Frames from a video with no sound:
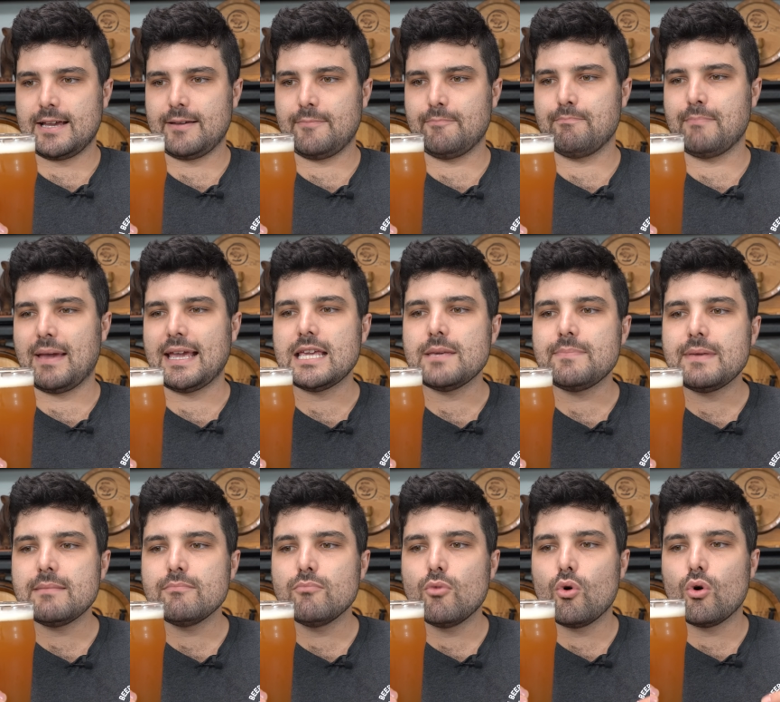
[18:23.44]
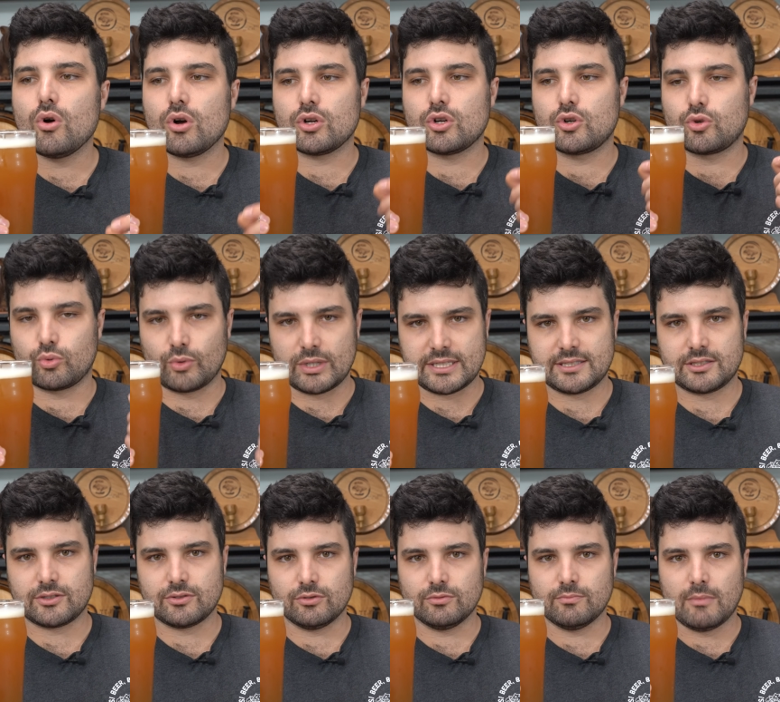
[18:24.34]
maybe more
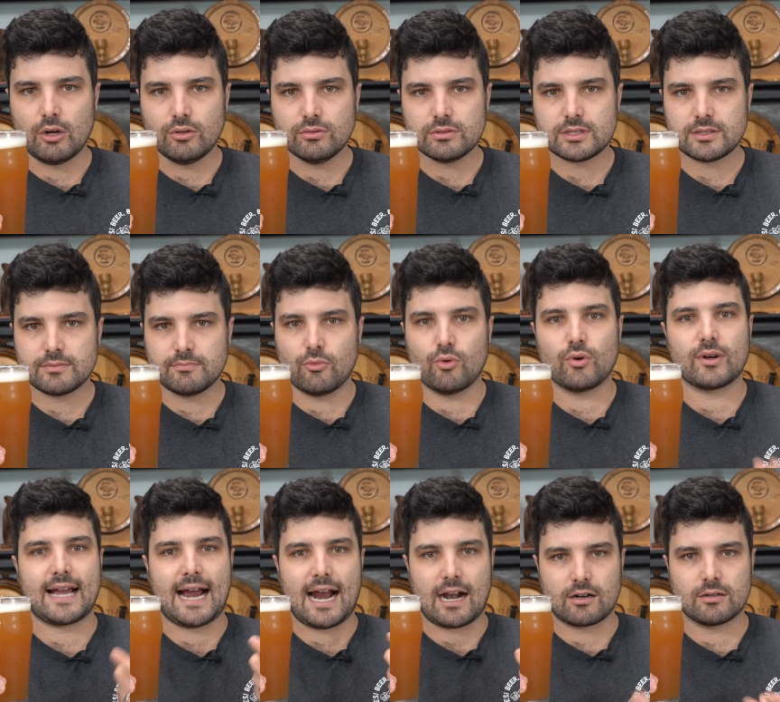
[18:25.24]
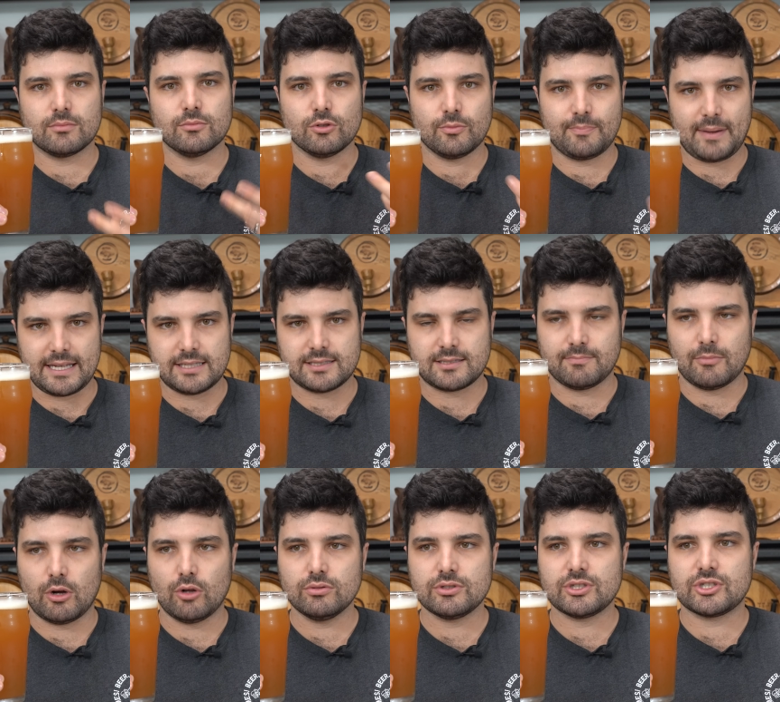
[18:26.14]
crystal malt, more caramel-based
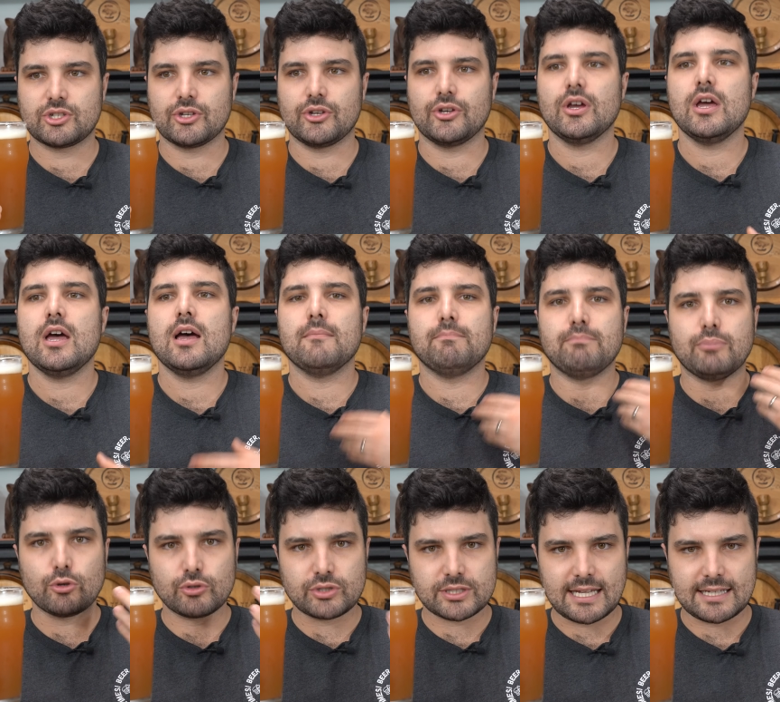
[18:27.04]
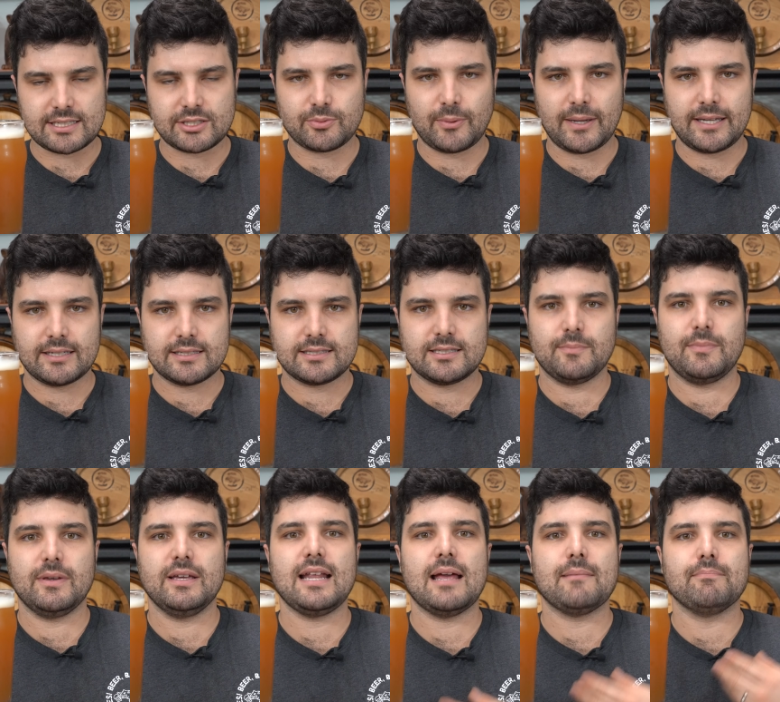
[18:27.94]
malts to boost that sweetness a
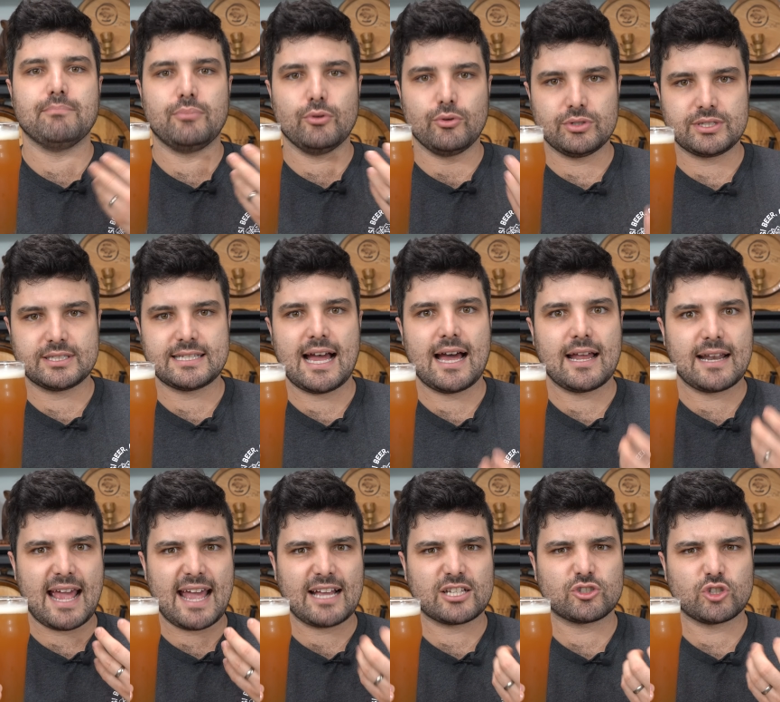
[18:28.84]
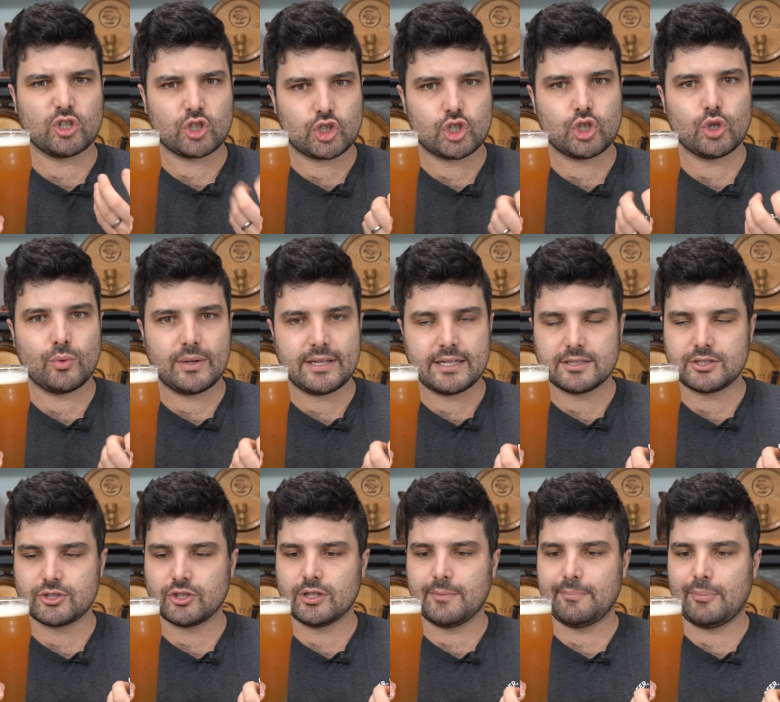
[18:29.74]
bit and boost that extra
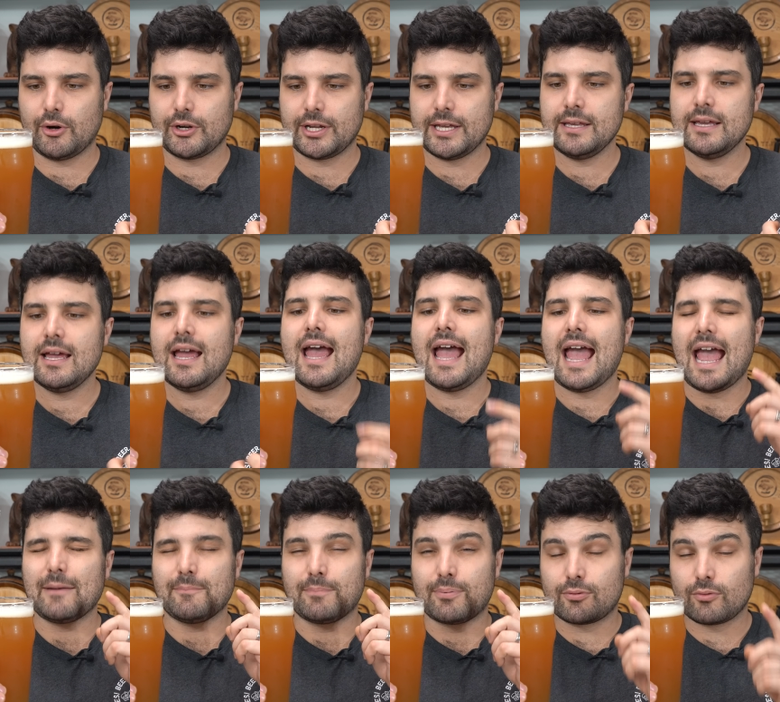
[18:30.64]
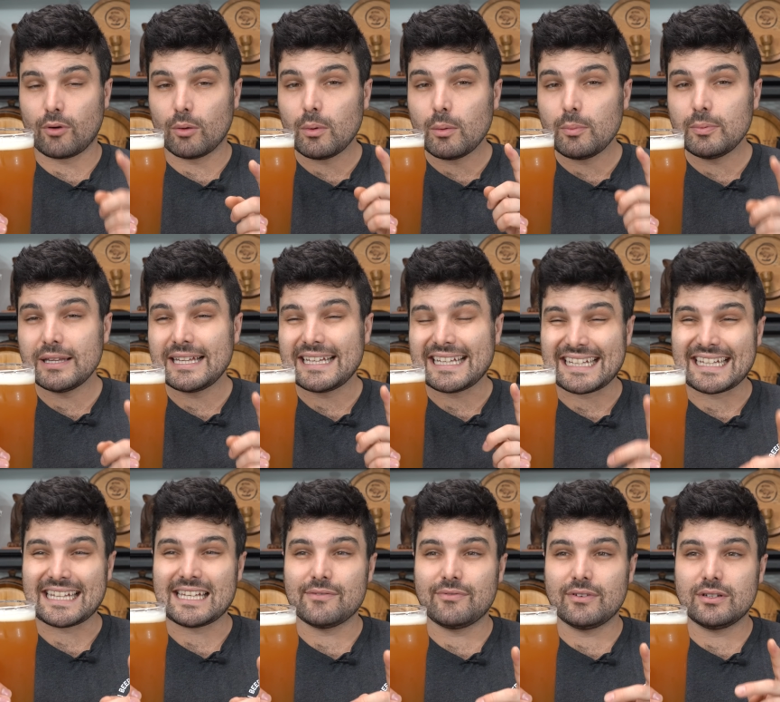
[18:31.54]
chewiness on the body, and probably
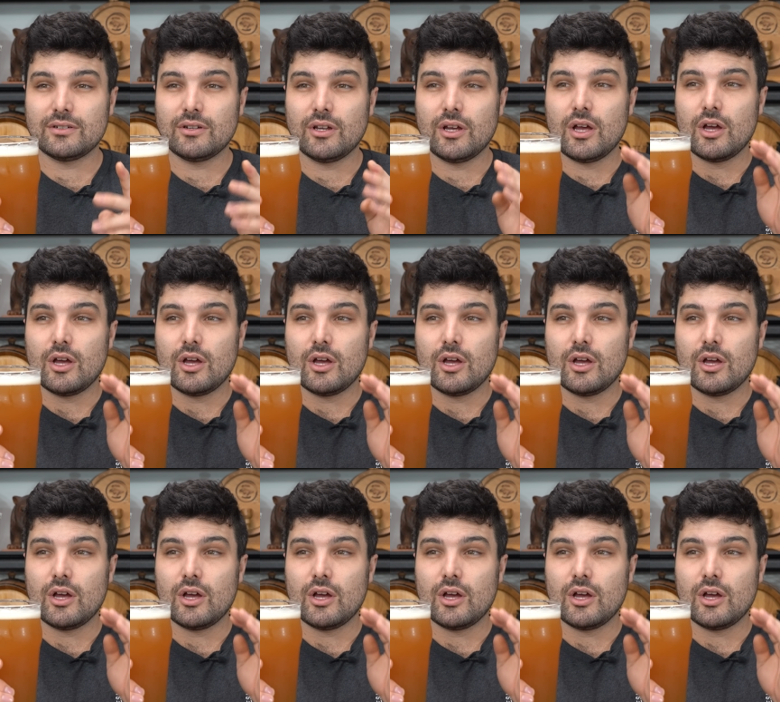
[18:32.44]
even